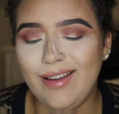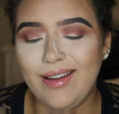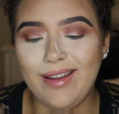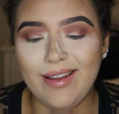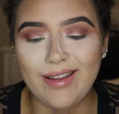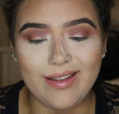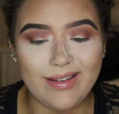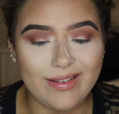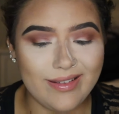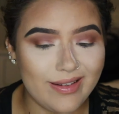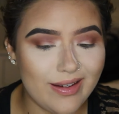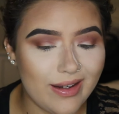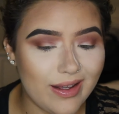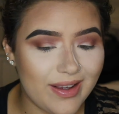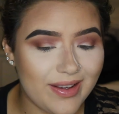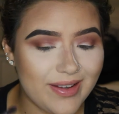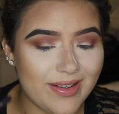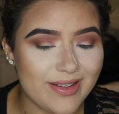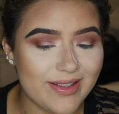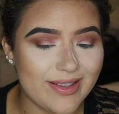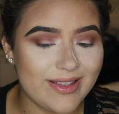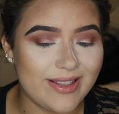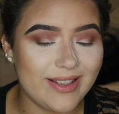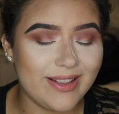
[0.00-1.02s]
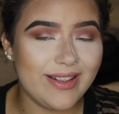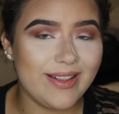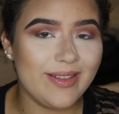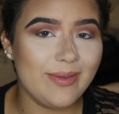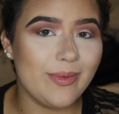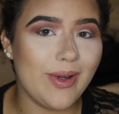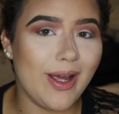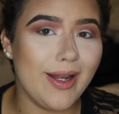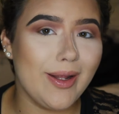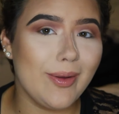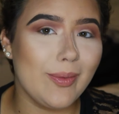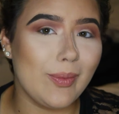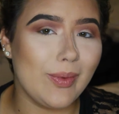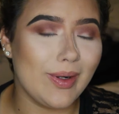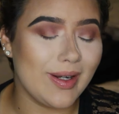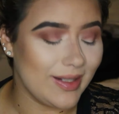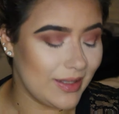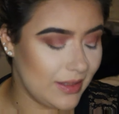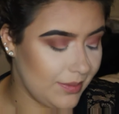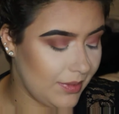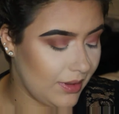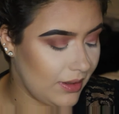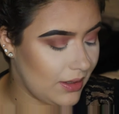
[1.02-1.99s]
I didn't
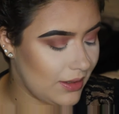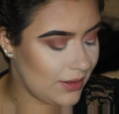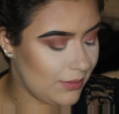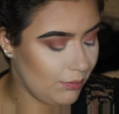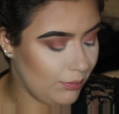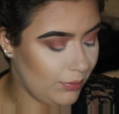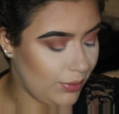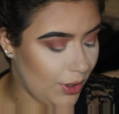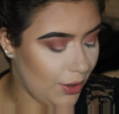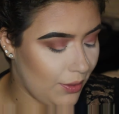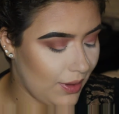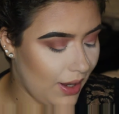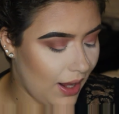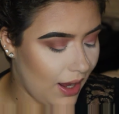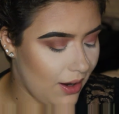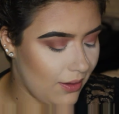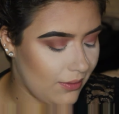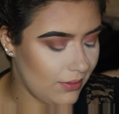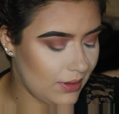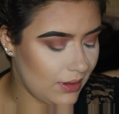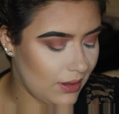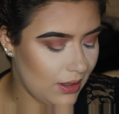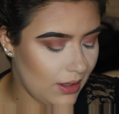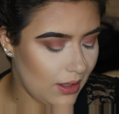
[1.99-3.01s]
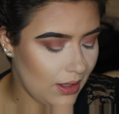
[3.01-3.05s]
want it to be this blown out,